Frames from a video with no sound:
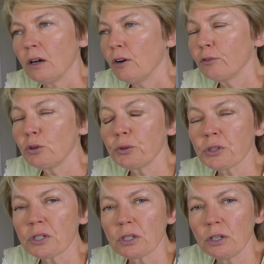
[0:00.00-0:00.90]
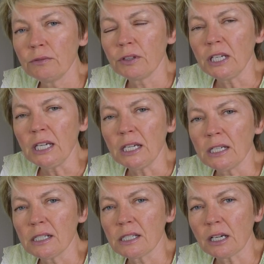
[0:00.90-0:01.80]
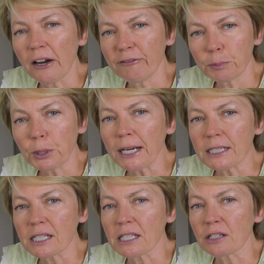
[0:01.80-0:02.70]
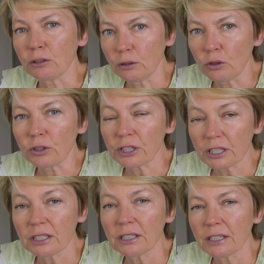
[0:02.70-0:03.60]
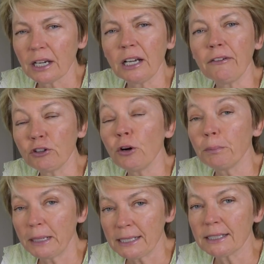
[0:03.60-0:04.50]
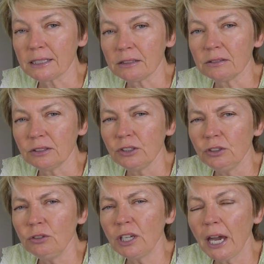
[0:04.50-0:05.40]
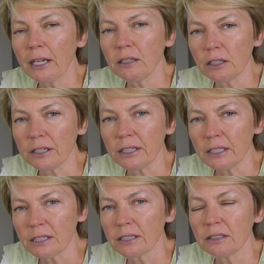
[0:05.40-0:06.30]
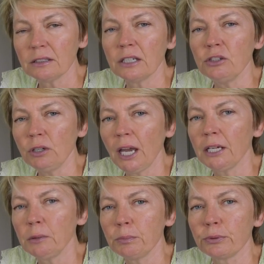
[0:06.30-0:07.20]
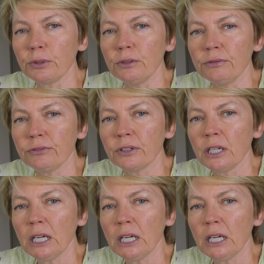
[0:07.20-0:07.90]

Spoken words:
Of course, over the years, I've practiced a lot. And I've got better. You can learn it and you can improve.